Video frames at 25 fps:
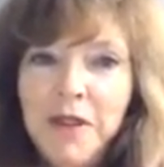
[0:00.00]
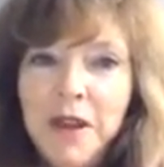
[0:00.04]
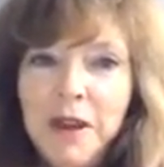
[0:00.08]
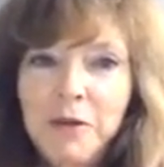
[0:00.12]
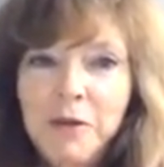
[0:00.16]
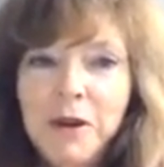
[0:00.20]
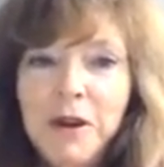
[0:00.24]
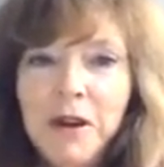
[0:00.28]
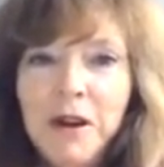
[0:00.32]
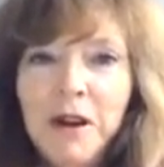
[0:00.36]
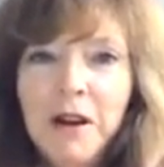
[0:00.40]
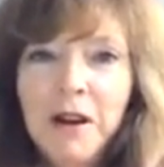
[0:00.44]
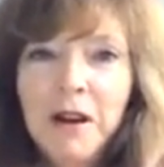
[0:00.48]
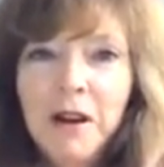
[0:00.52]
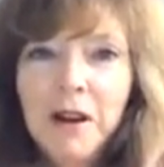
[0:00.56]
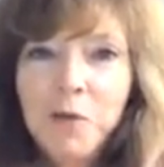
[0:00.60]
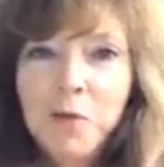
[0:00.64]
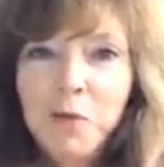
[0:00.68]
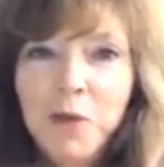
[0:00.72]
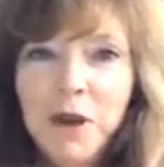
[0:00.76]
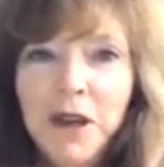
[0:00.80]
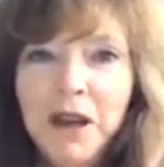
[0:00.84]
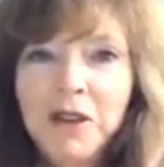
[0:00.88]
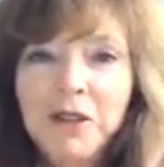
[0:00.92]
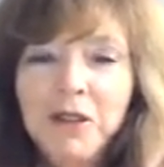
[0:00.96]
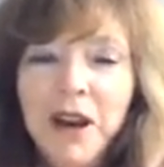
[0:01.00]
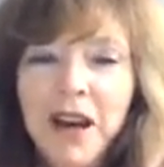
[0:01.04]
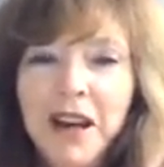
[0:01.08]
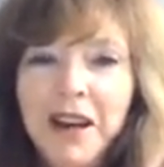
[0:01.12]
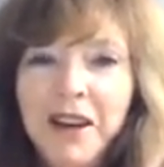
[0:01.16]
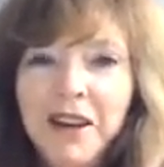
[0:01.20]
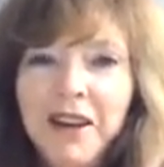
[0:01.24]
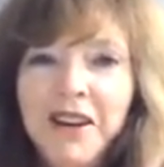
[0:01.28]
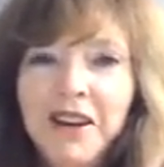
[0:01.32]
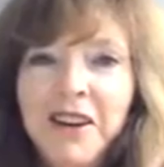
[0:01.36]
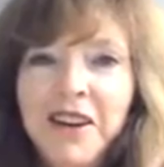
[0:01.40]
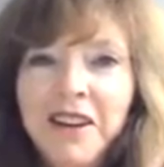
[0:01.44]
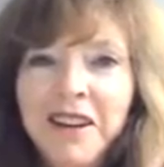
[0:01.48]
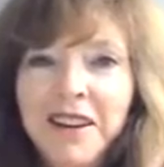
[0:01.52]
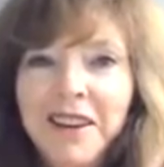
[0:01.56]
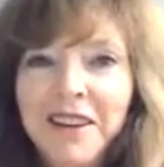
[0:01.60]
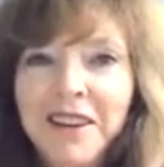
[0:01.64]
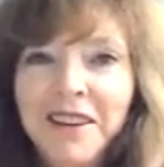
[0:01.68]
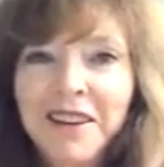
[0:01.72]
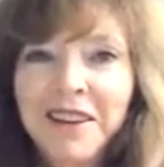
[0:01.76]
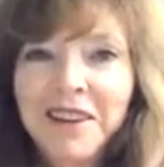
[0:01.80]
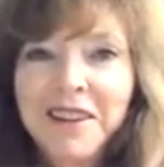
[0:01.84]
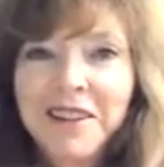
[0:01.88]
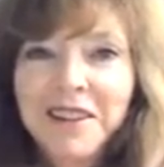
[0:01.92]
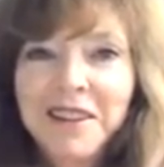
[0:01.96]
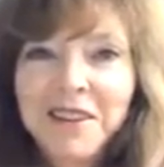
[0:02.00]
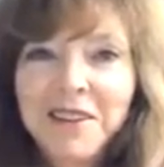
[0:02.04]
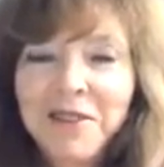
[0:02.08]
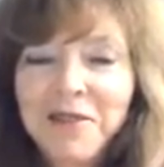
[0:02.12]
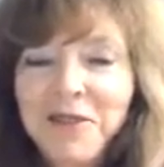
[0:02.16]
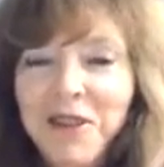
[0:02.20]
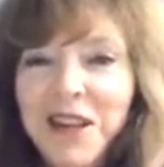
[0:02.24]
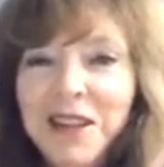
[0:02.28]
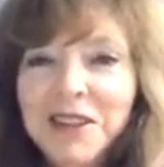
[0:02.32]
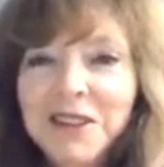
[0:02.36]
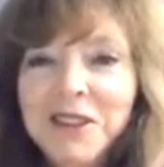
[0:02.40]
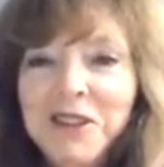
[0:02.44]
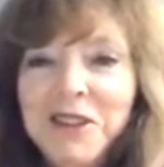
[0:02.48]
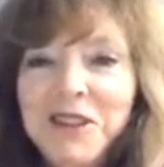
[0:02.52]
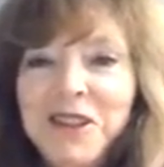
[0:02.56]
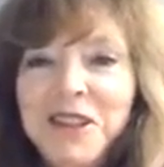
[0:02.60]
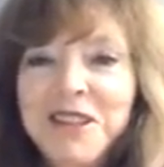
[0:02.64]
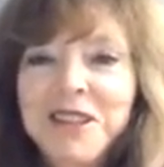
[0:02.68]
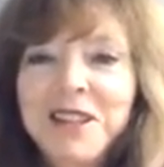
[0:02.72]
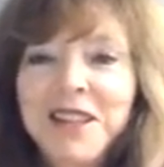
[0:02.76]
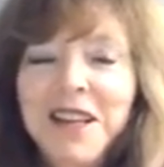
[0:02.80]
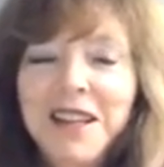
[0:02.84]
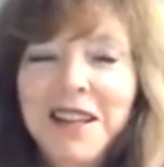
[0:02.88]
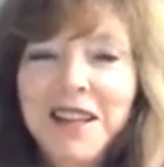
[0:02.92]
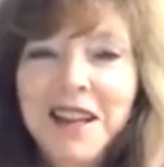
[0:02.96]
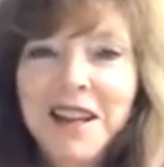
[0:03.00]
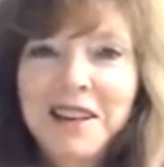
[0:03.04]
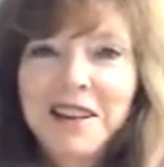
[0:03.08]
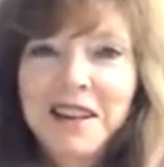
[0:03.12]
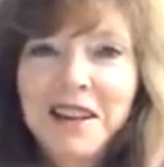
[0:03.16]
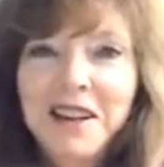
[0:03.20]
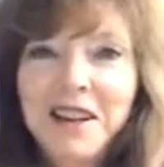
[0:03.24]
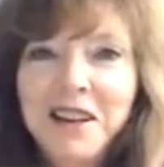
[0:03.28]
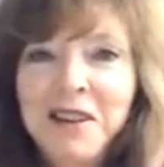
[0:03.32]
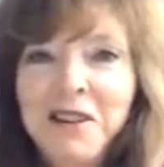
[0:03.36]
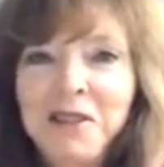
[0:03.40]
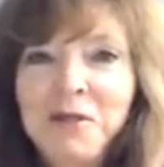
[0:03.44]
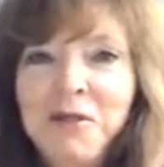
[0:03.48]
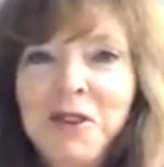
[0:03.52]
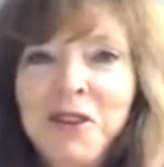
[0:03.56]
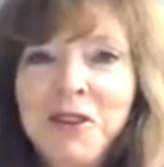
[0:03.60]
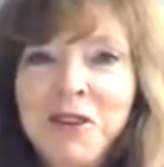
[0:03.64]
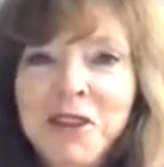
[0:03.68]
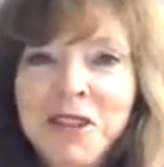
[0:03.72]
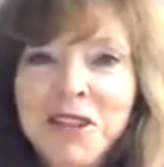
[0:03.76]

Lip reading: They were a big creditor. And in fact, Lula said that in an interview.